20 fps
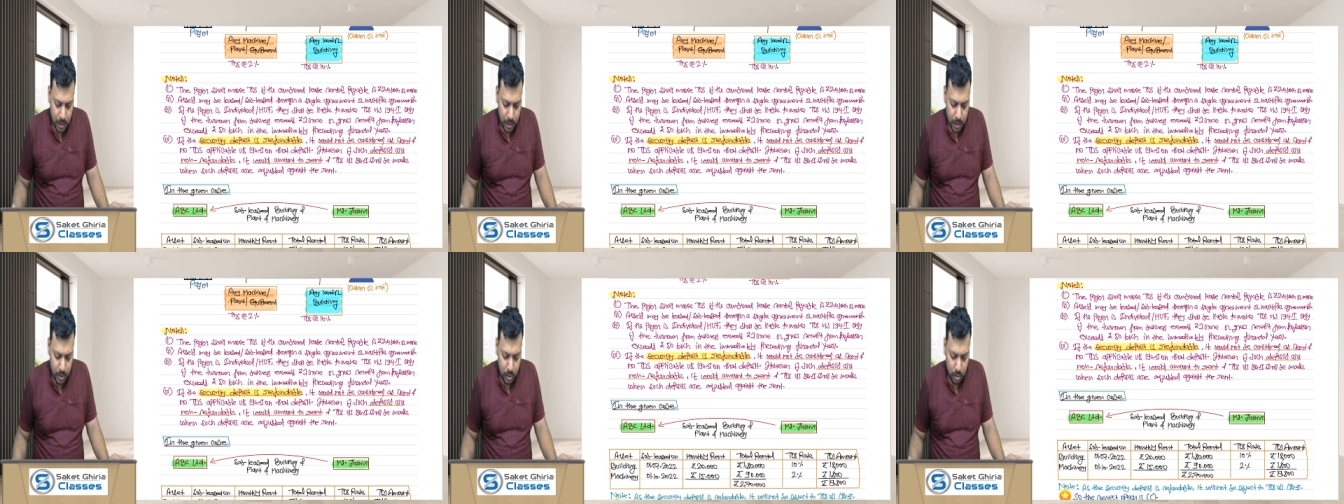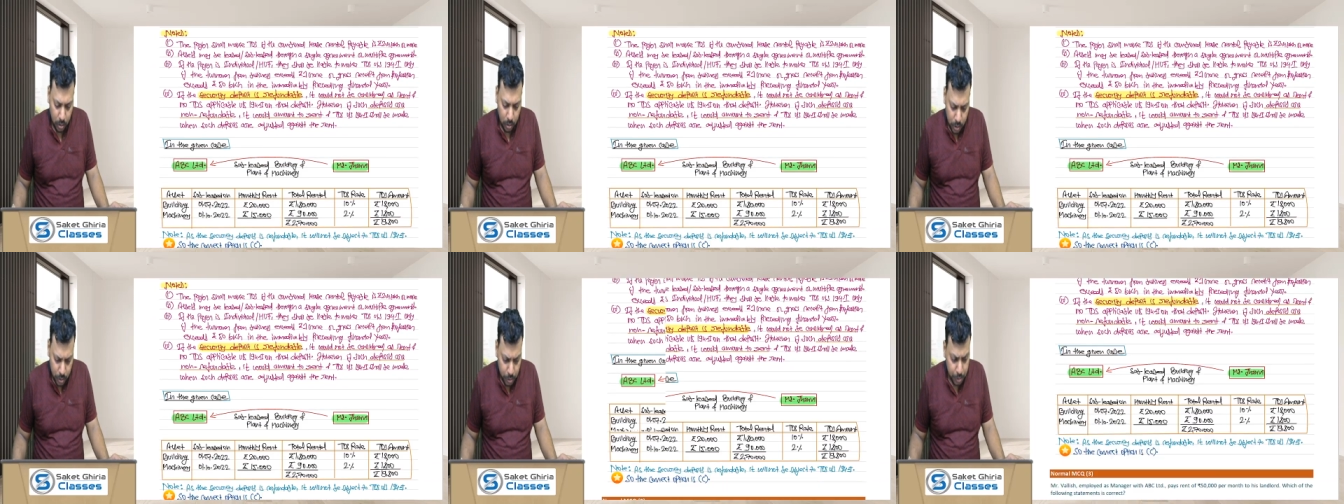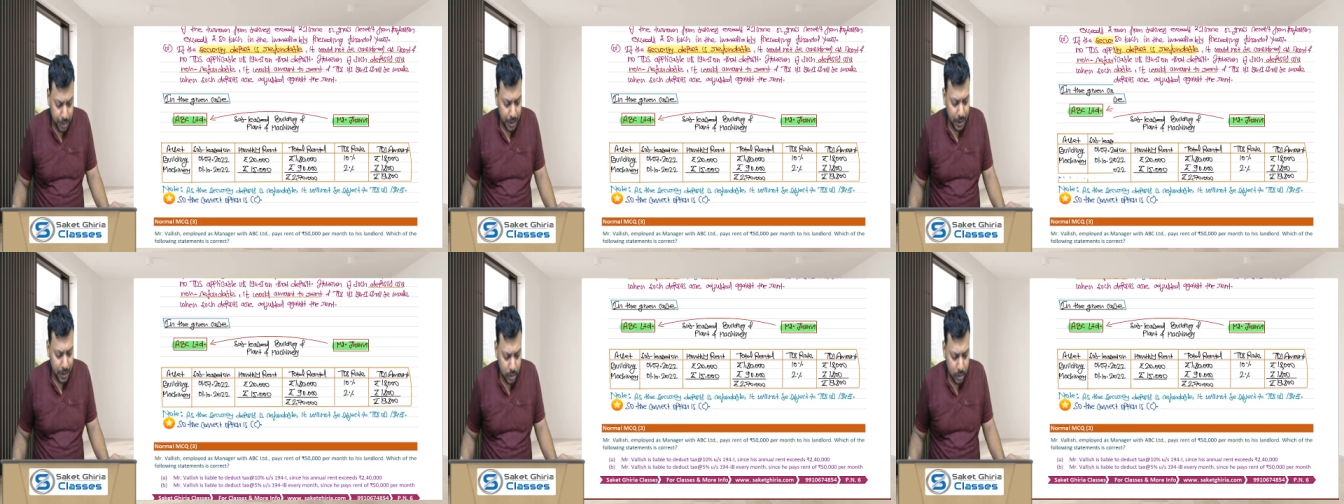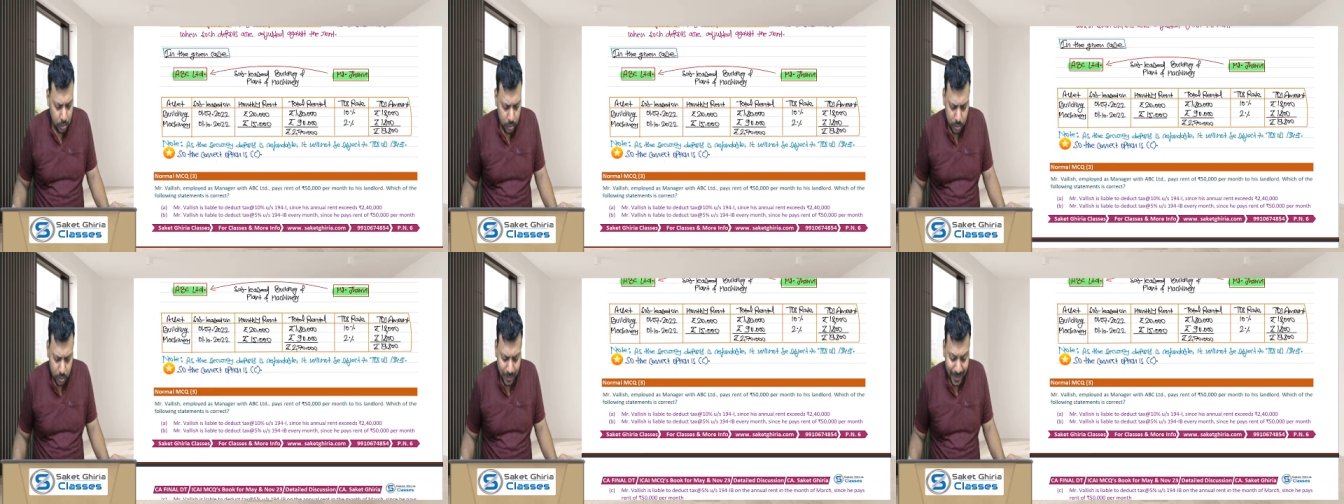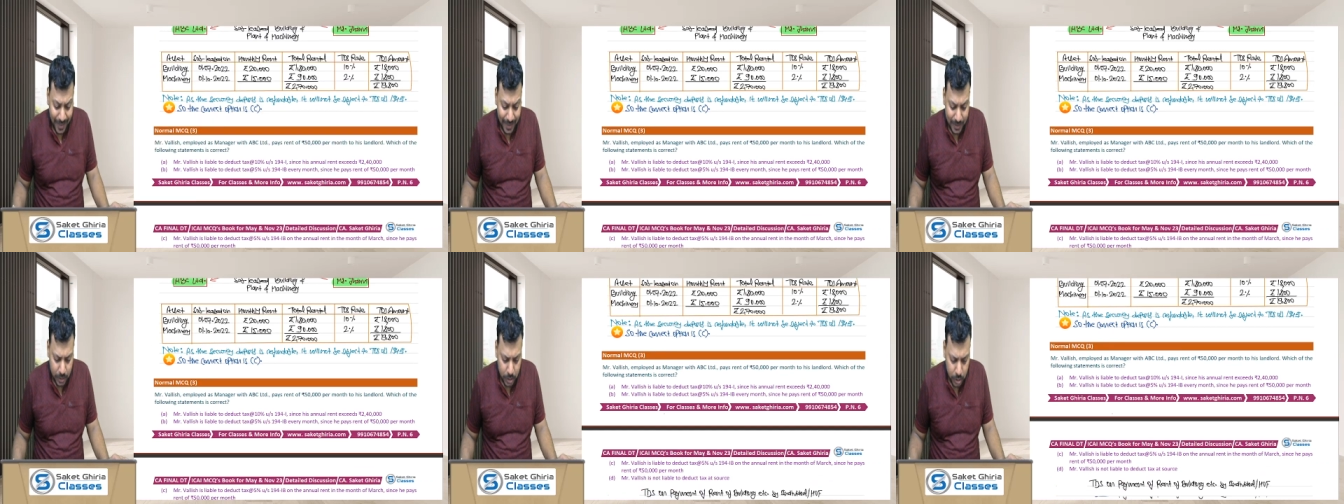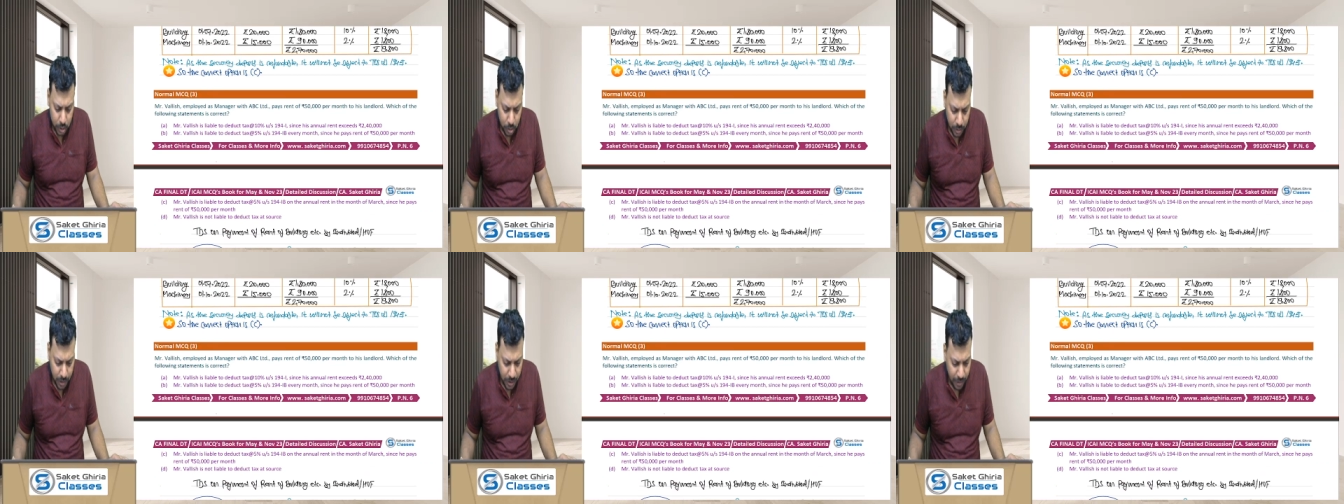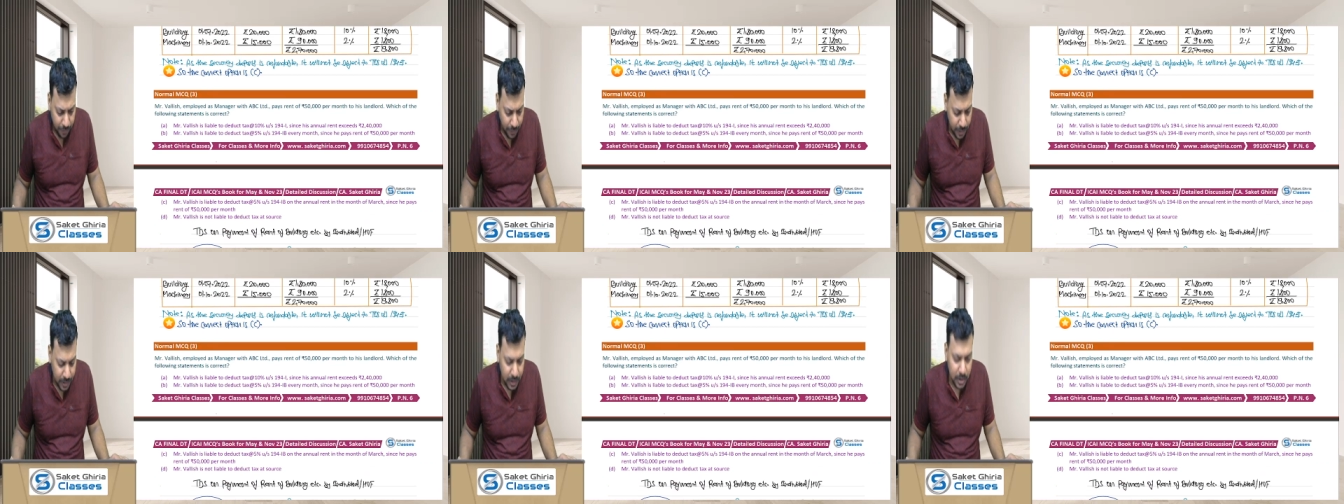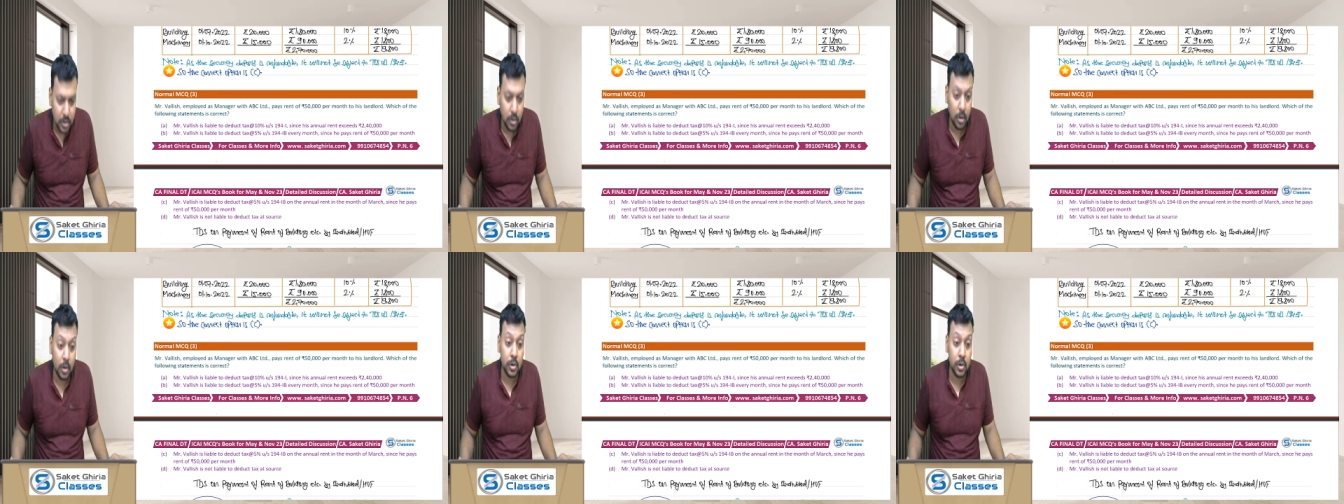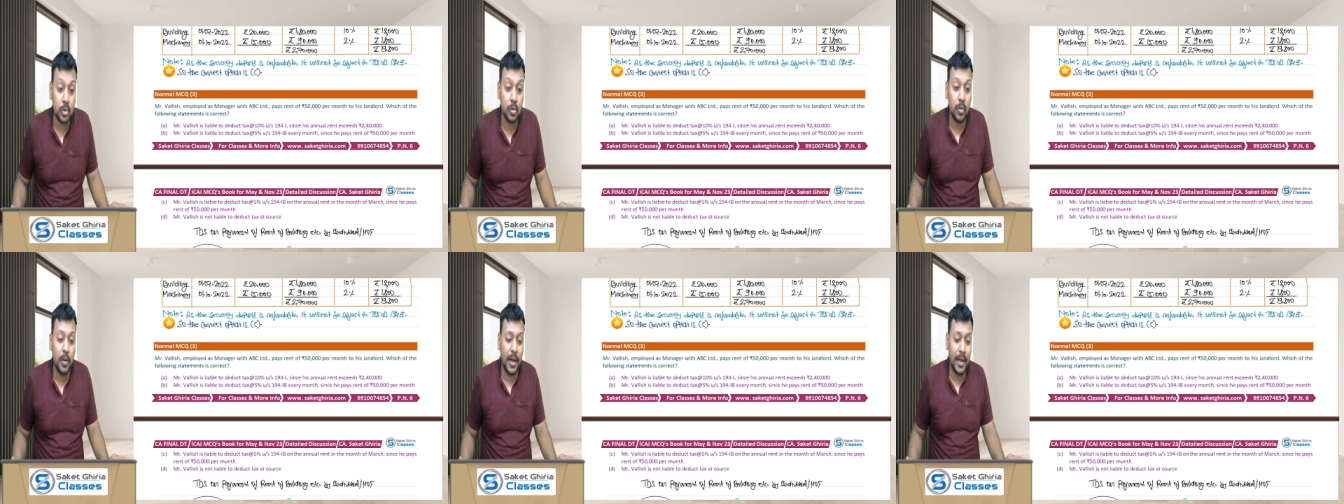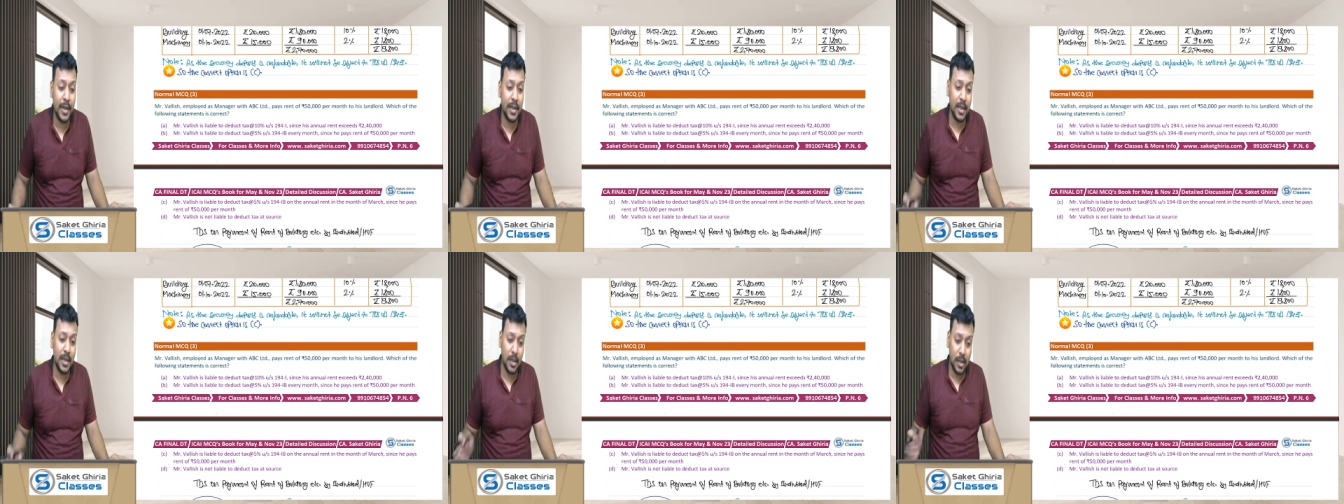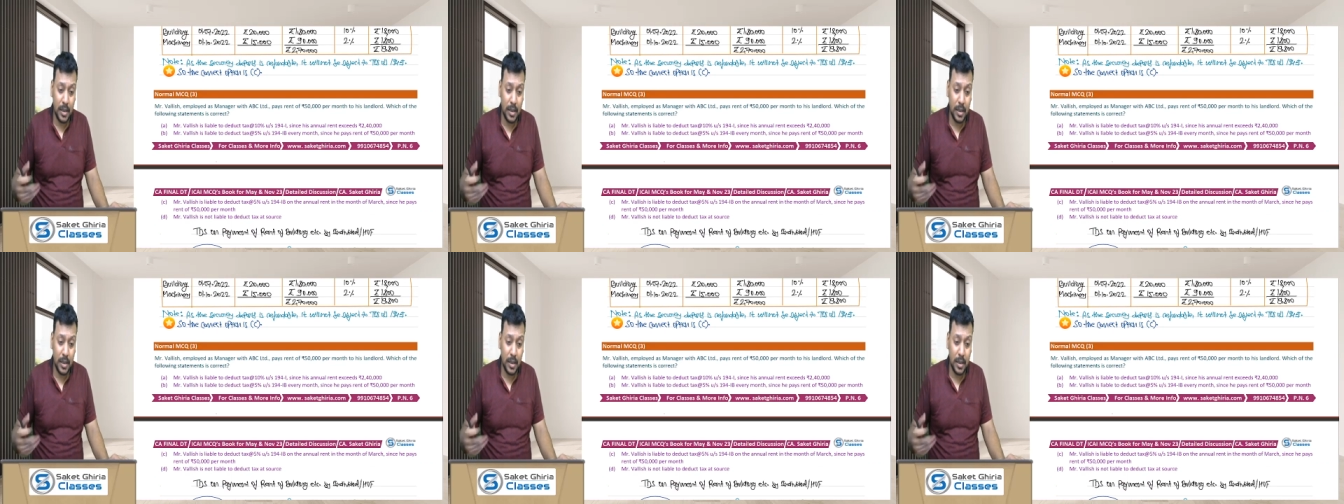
solution, so you guys should refer this also, and